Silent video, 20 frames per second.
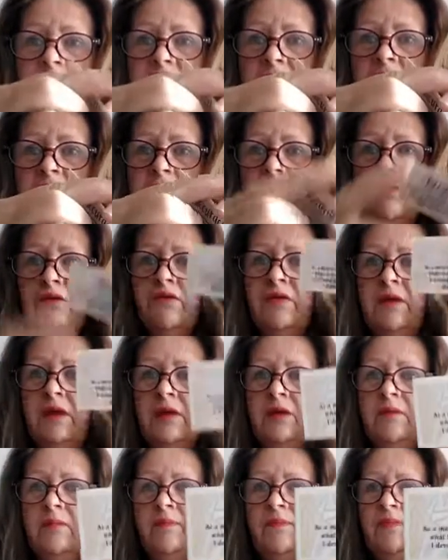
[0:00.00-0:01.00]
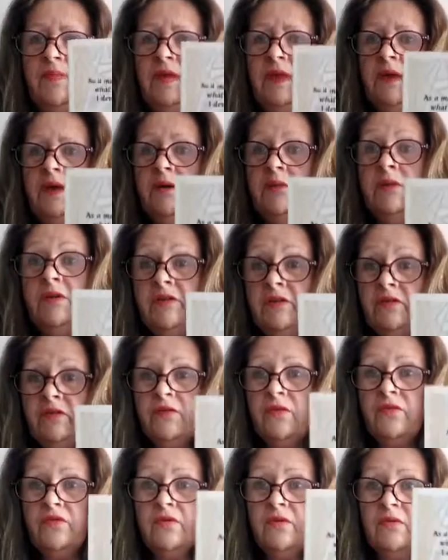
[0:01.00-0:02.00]
accuracy, which is
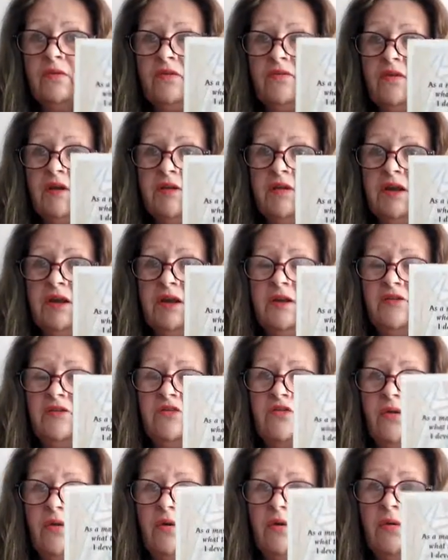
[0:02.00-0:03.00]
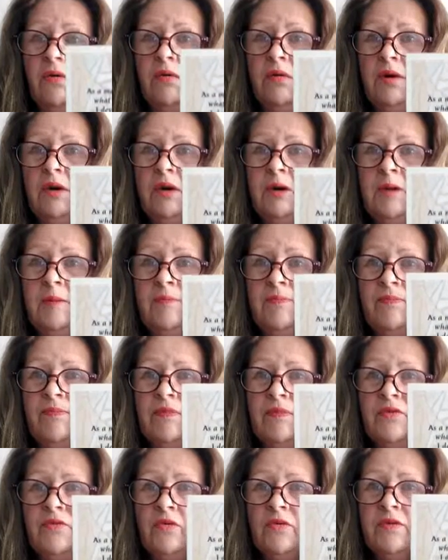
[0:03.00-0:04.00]
also a very strong
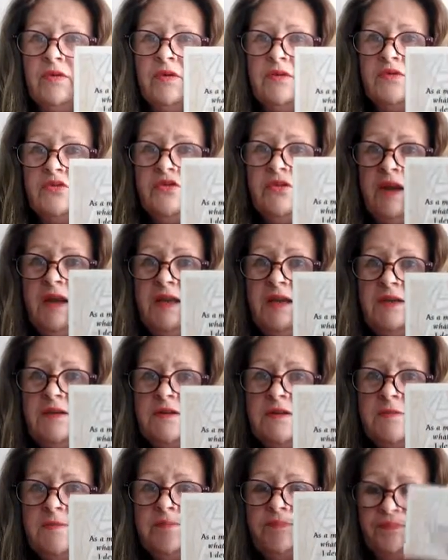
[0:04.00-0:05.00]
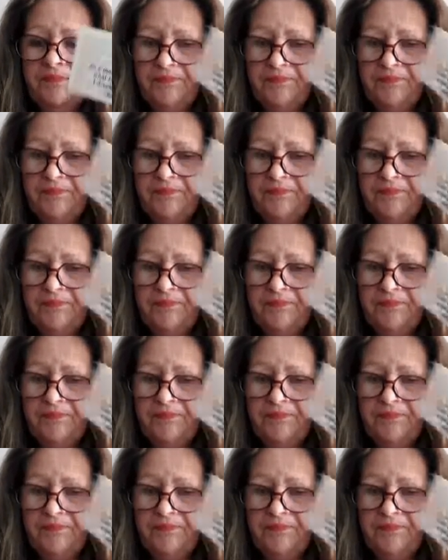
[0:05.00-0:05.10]
Taurian trait